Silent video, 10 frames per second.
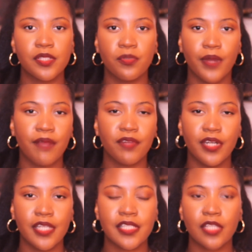months or whatever
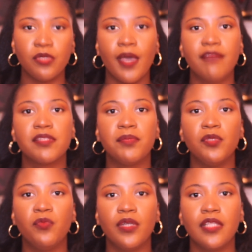it is. Like you have to
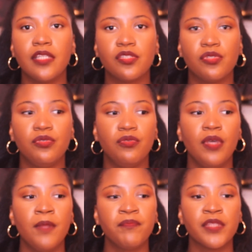be willing to
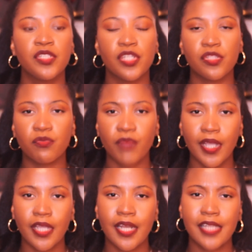just
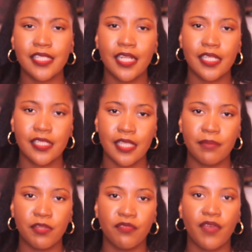recognize and
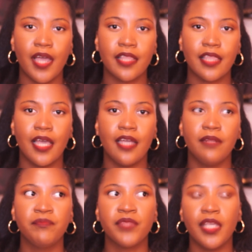accept the fact that
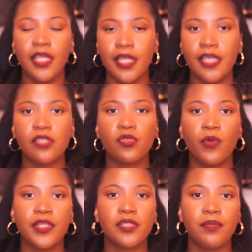it is
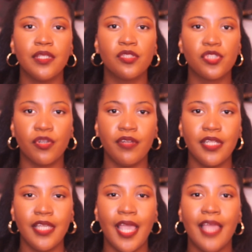going to be a journey.